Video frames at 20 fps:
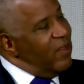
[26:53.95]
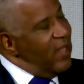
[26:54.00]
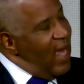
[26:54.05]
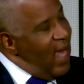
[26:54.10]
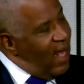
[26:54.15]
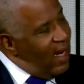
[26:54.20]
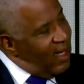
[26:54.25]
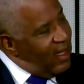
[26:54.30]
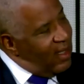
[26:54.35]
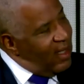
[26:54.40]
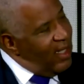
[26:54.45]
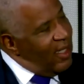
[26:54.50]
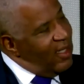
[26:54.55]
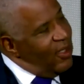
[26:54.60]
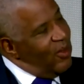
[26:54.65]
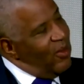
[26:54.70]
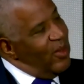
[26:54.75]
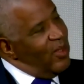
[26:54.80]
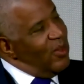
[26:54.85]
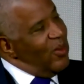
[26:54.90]
of talent
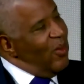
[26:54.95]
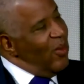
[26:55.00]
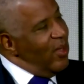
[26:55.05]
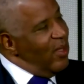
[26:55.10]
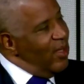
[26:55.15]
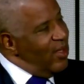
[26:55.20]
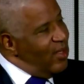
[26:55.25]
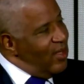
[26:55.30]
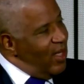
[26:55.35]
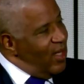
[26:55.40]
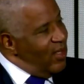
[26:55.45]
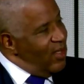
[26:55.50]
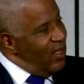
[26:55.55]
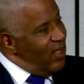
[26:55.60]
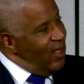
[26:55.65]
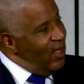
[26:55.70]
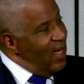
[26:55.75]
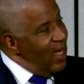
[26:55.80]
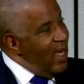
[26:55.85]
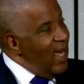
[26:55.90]
into his
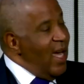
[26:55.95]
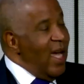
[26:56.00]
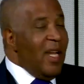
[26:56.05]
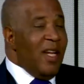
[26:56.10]
organization, mm-hmm.